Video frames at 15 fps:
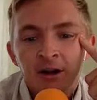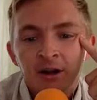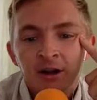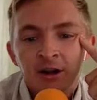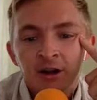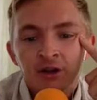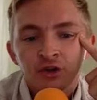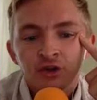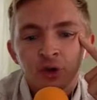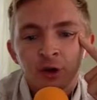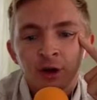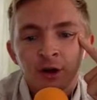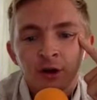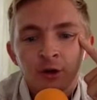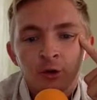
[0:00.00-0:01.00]
Click
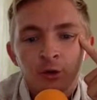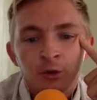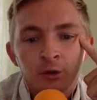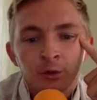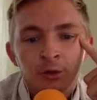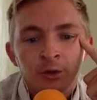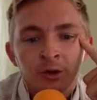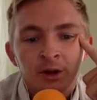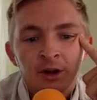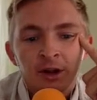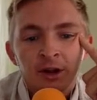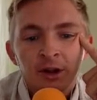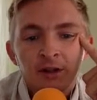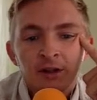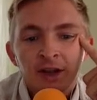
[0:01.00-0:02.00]
join group.
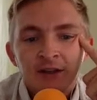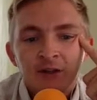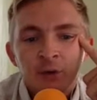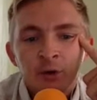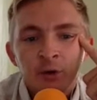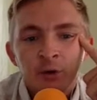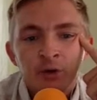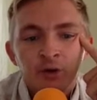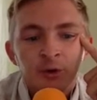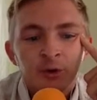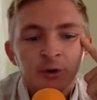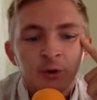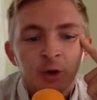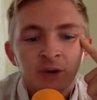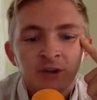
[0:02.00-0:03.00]
That's going to put the
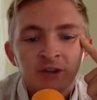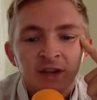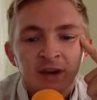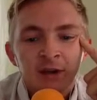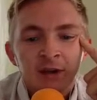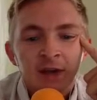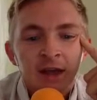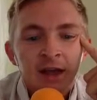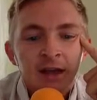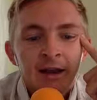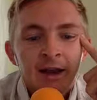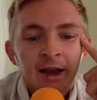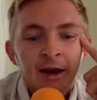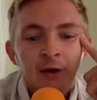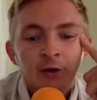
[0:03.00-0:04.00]
request out.
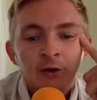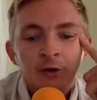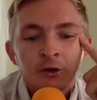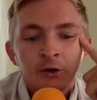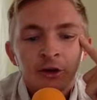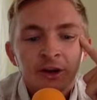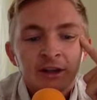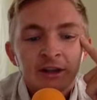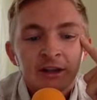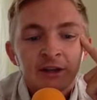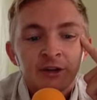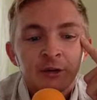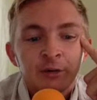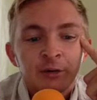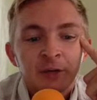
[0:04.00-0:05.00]
Now you're going to
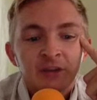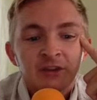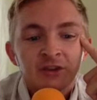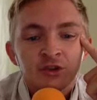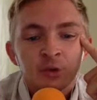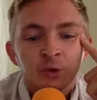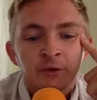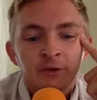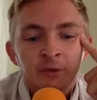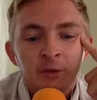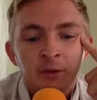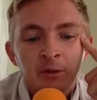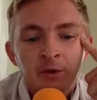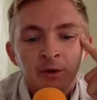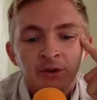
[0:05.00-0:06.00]
either message one of the
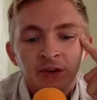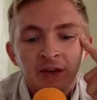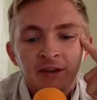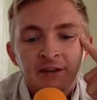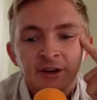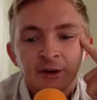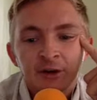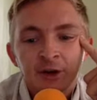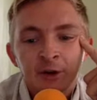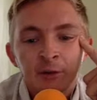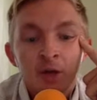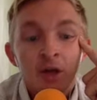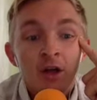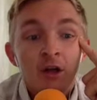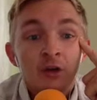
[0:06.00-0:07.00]
members and tell
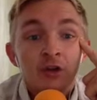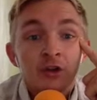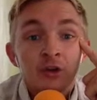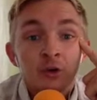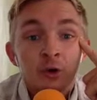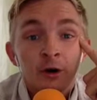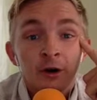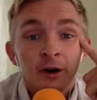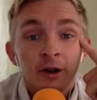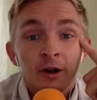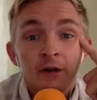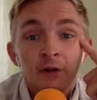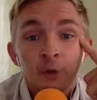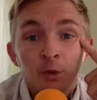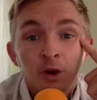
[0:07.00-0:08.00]
them the URL
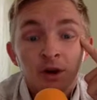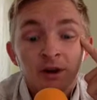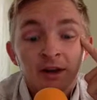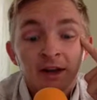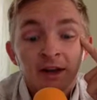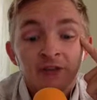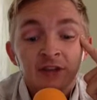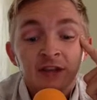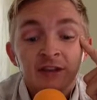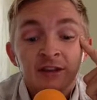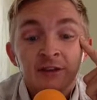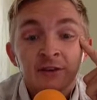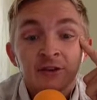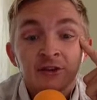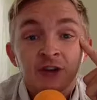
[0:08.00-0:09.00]
of your podcast and
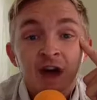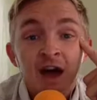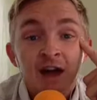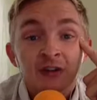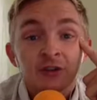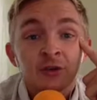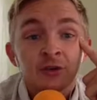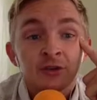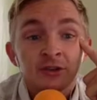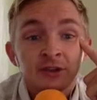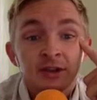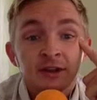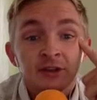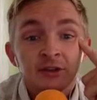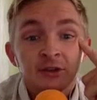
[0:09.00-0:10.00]
give us the iTunes
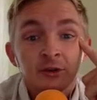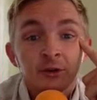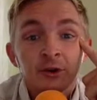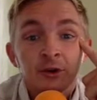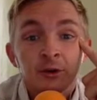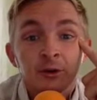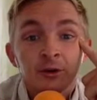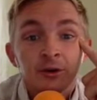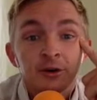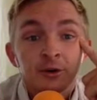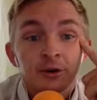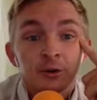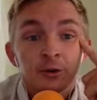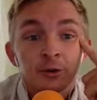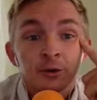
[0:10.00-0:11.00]
link so that we know
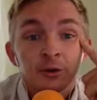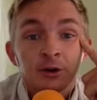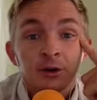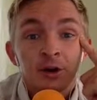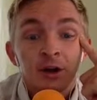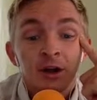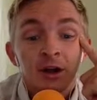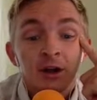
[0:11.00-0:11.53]
you're for real.